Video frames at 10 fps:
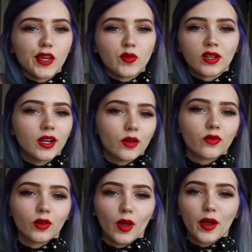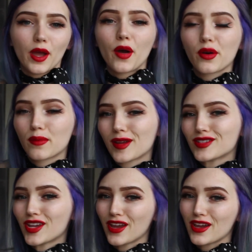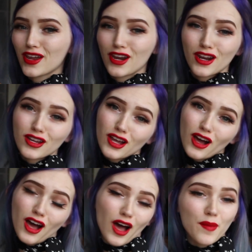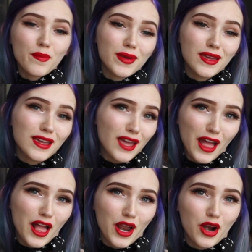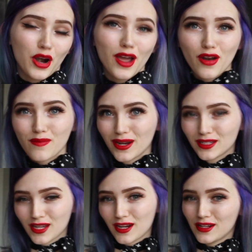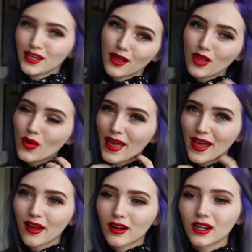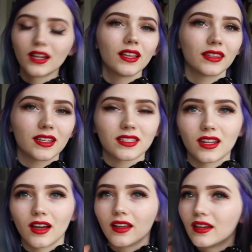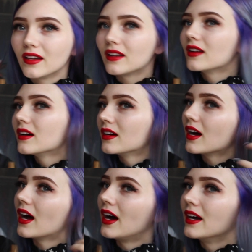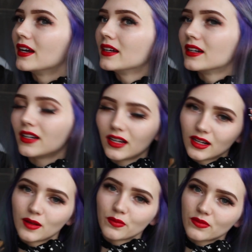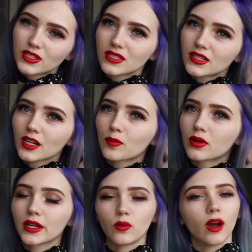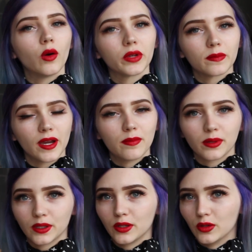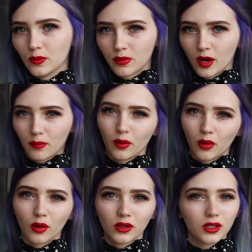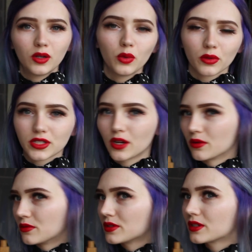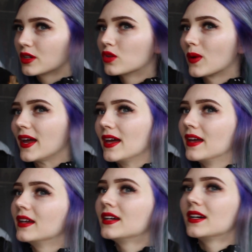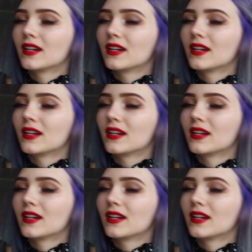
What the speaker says: If you're here for like how to maintain a hot pink hair, how to maintain yellow hair, that's not it. I stick pretty well with my blue, purple, cool toned, gray